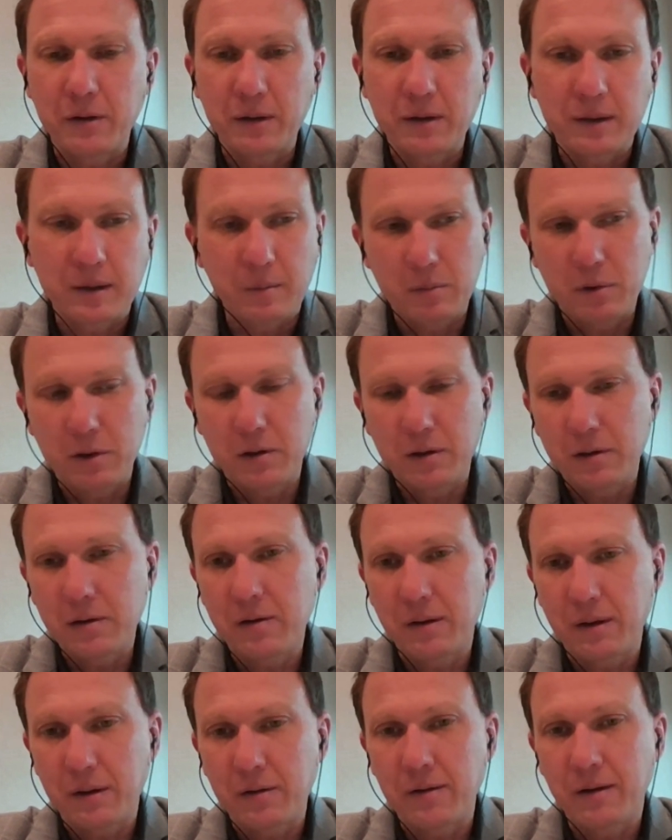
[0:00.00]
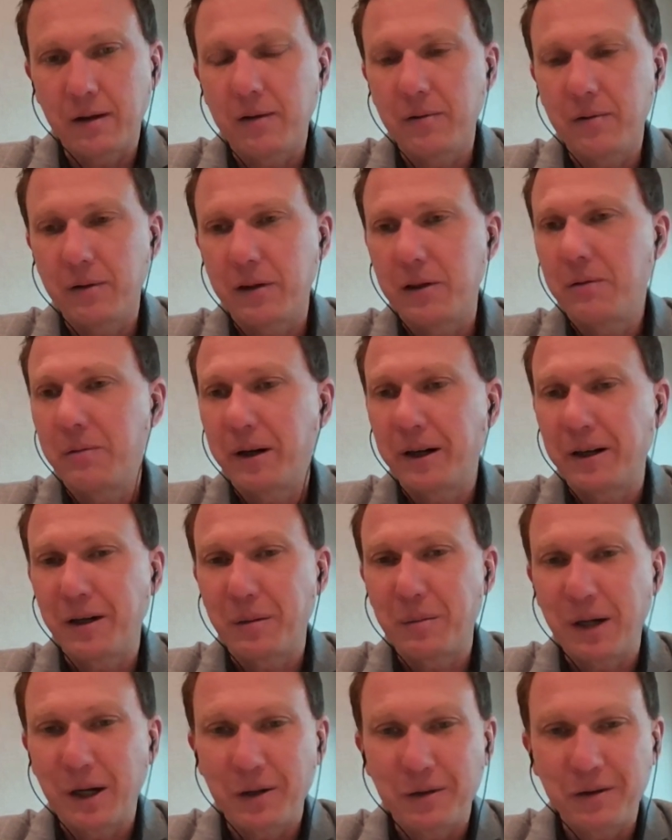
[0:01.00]
except you just don't know that you're running
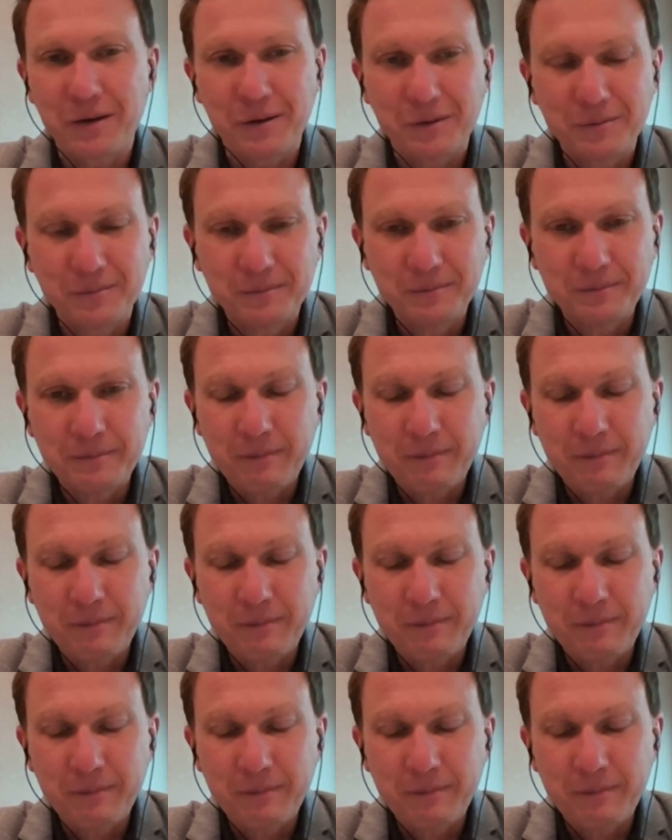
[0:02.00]
a marathon.